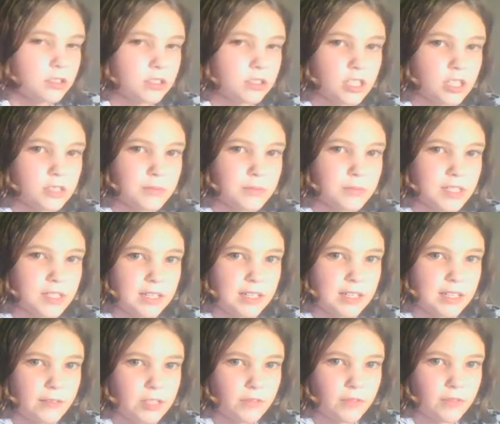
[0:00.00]
Just pretend
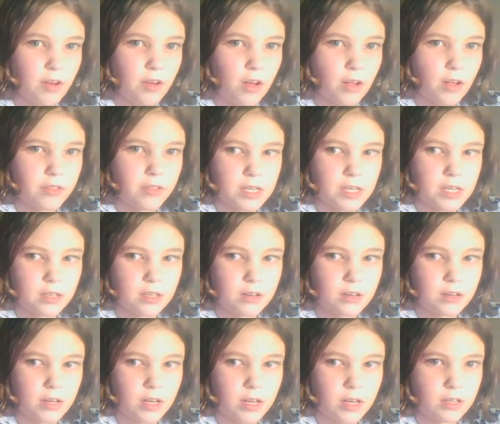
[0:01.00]
I was a fall thing.
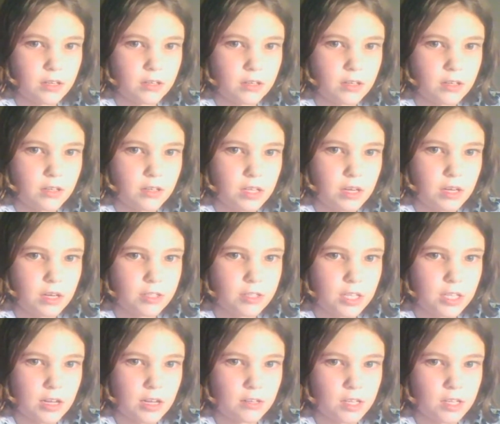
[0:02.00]
Okay, that was
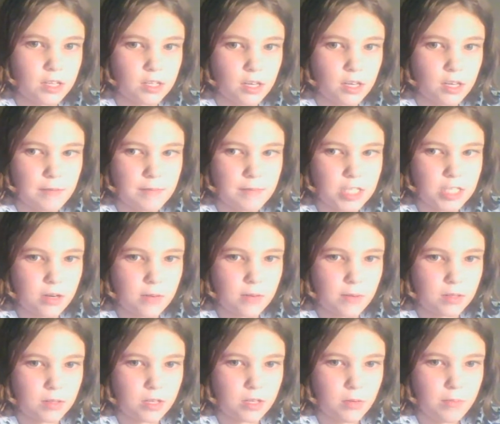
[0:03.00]
loud. I think I'm in trouble.
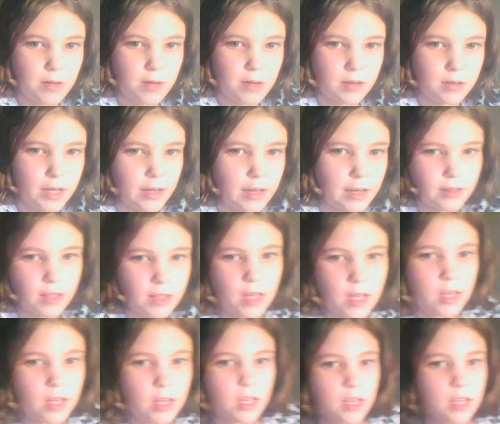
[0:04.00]
Nope. Okay.
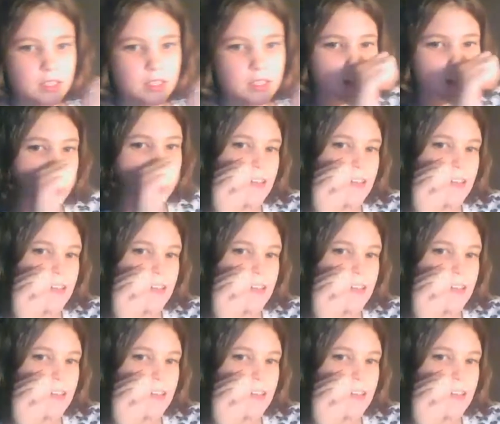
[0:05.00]
So